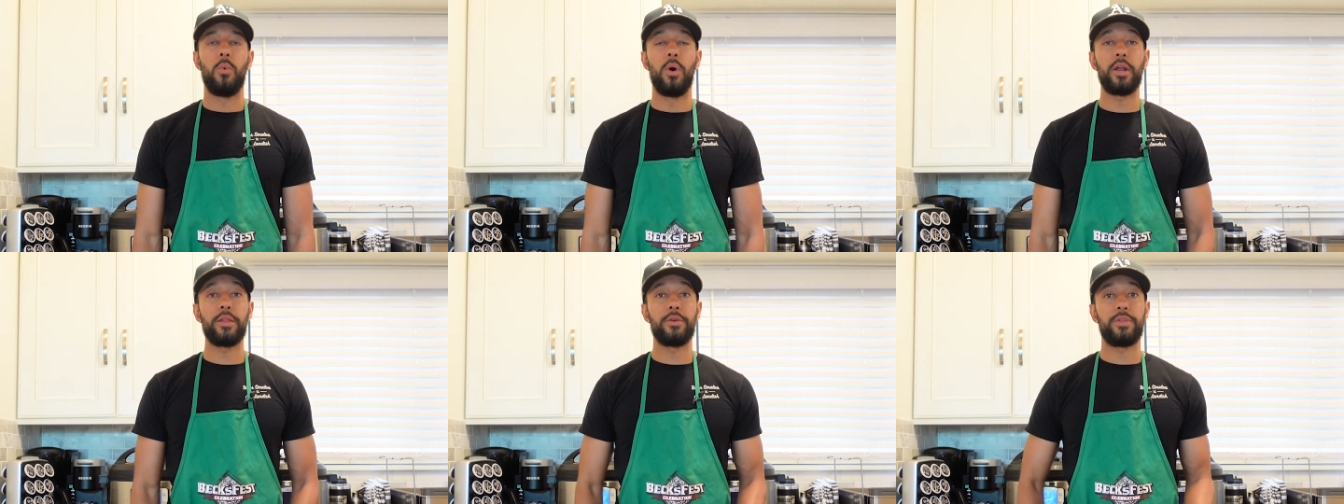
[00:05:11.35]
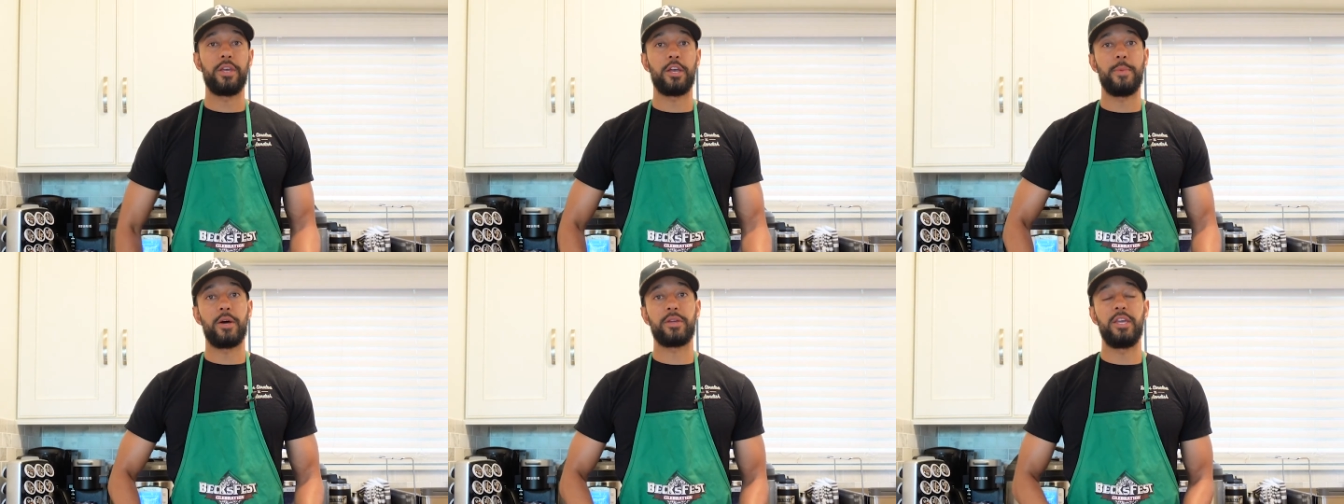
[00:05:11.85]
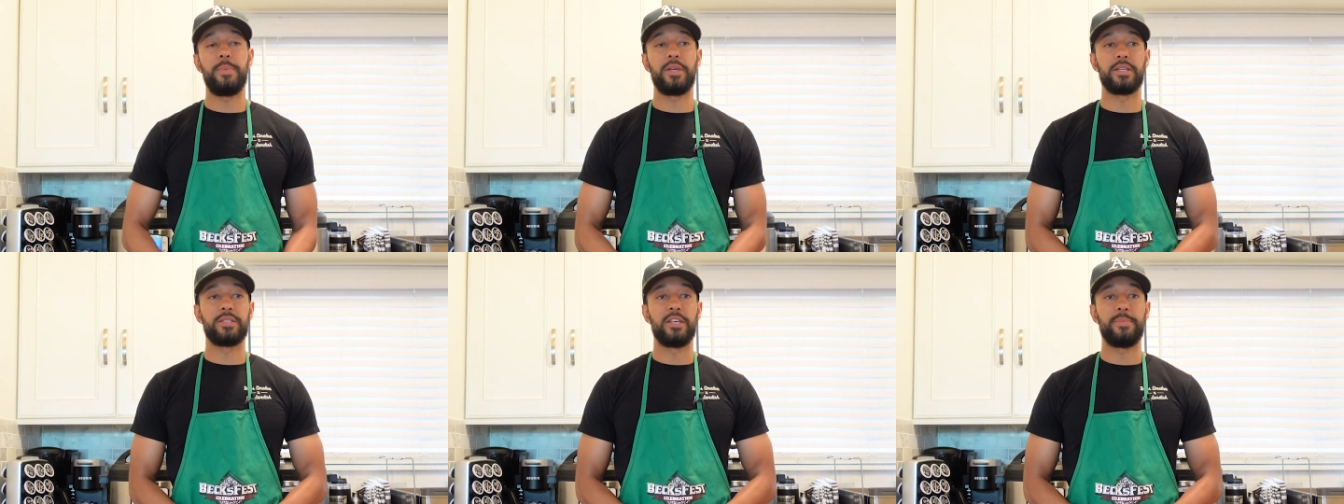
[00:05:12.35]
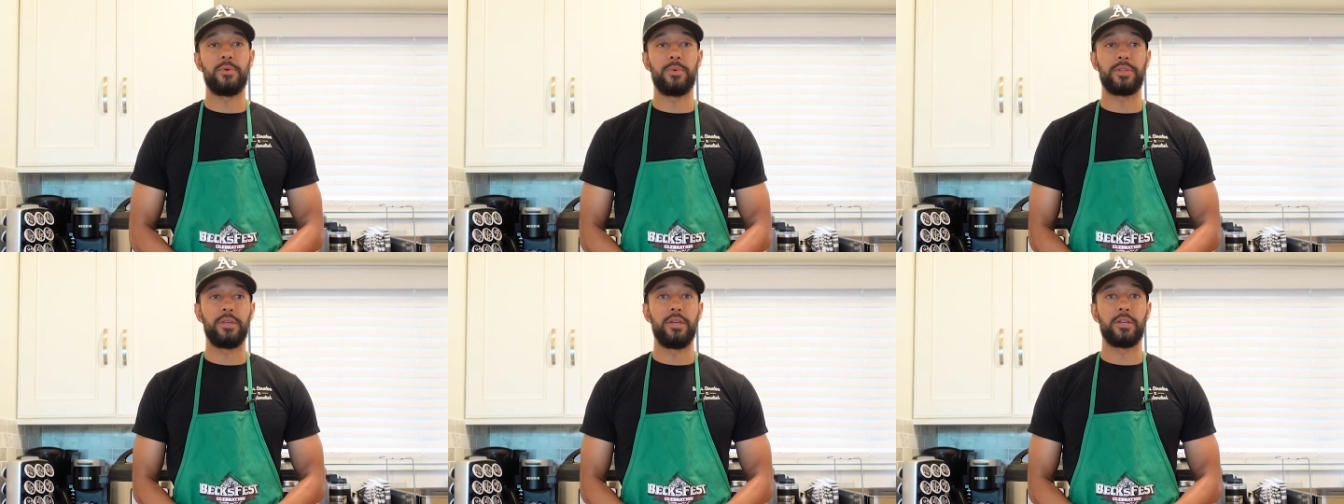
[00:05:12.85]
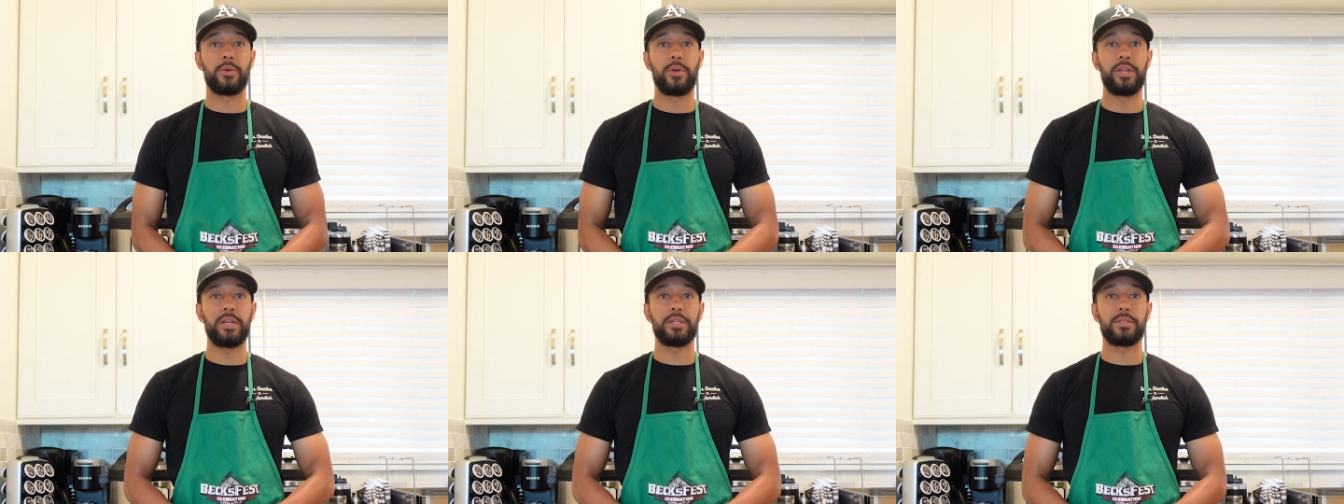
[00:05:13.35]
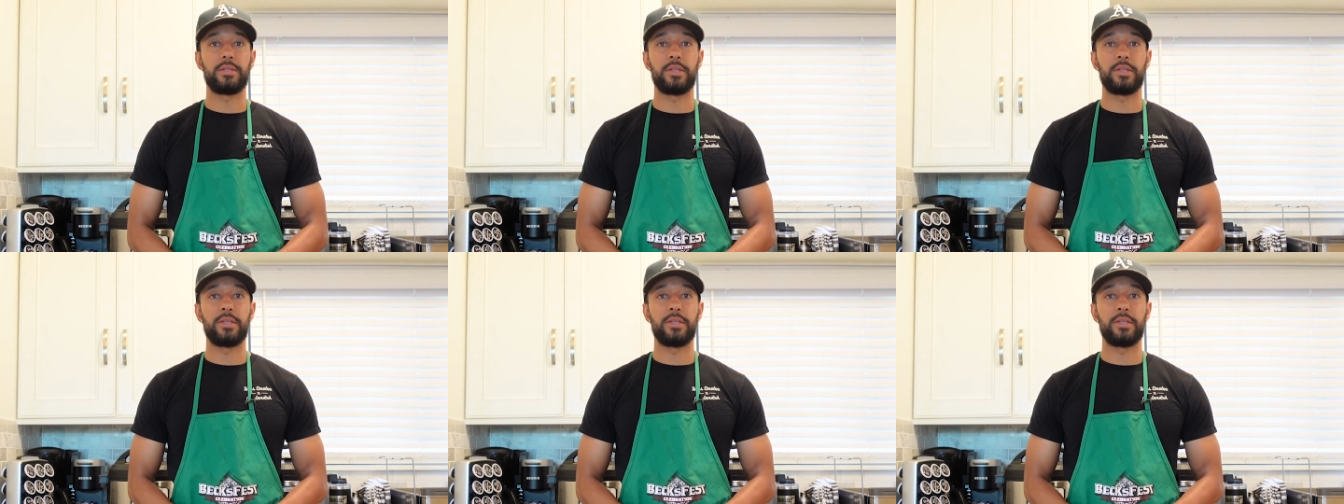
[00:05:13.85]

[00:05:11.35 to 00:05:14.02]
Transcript: One other thing about keeping it simple with the ingredients